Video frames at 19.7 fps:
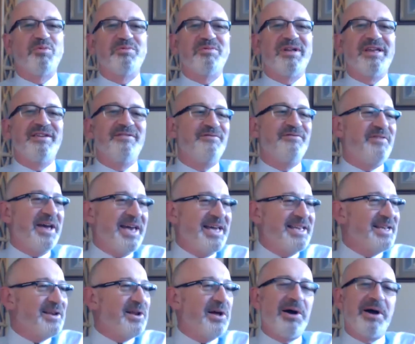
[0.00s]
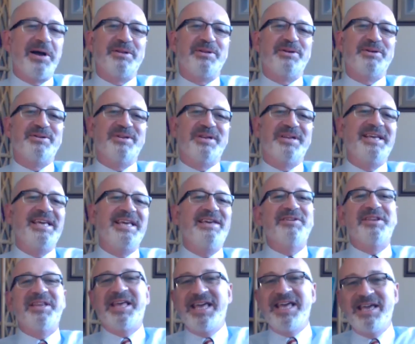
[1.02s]
invaded Ireland, and
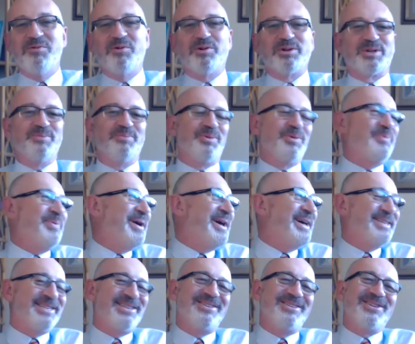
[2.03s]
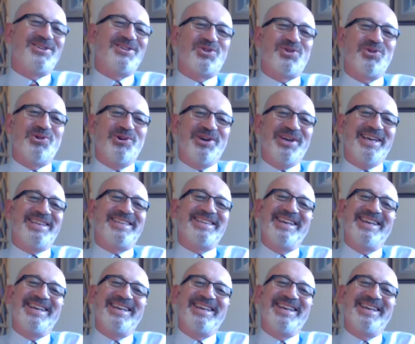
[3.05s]
even he wasn't prepared to destroy it.